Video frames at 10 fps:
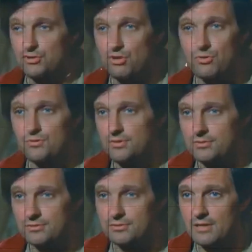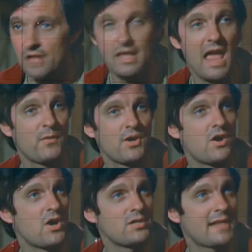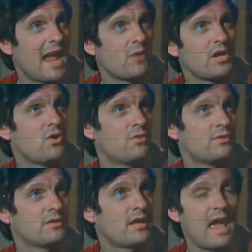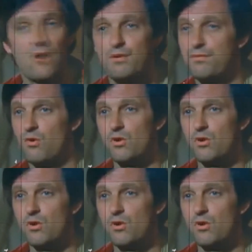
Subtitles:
disclosed this information publicly until now. In